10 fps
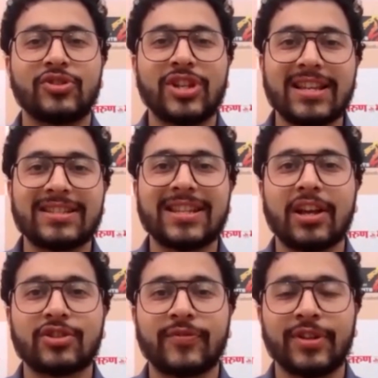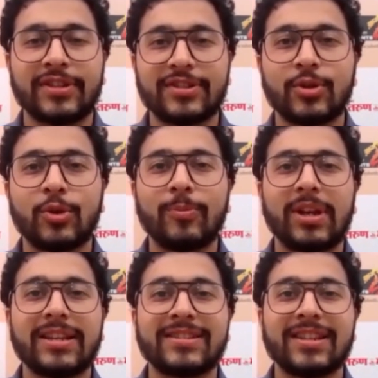jazz saxophonist who
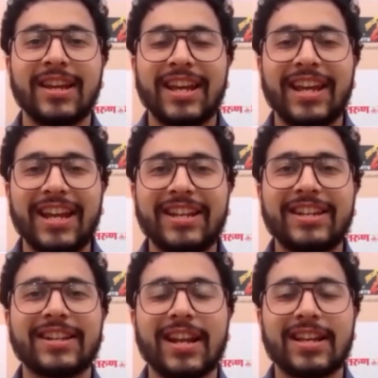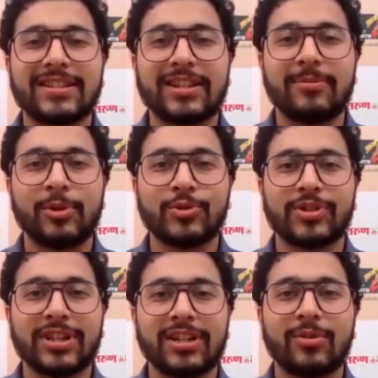plays Indian classical
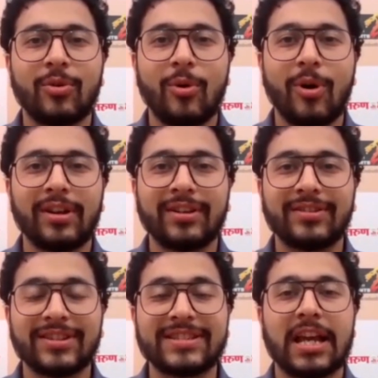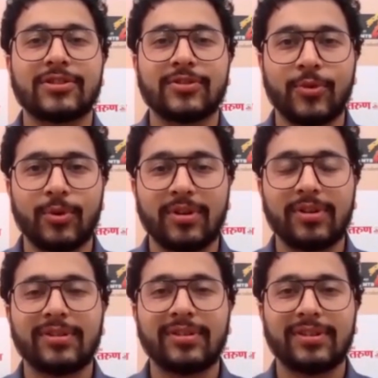music on the saxophone.
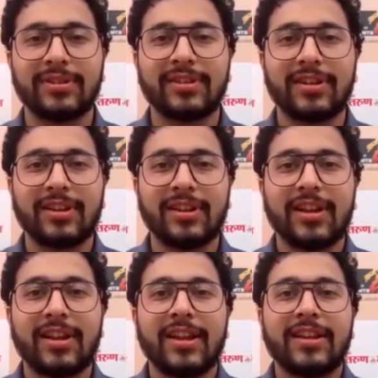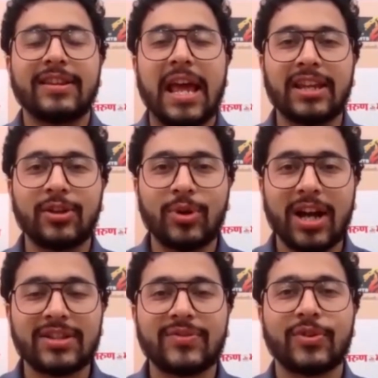Thank you
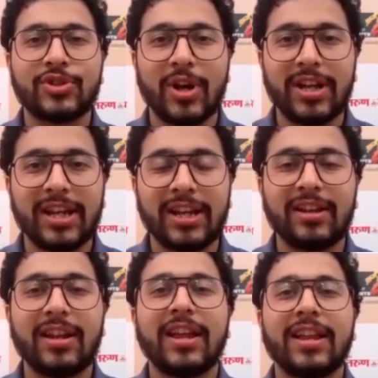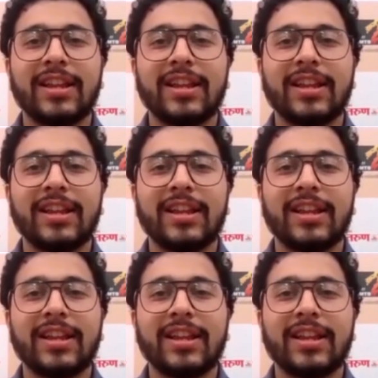guys for joining in.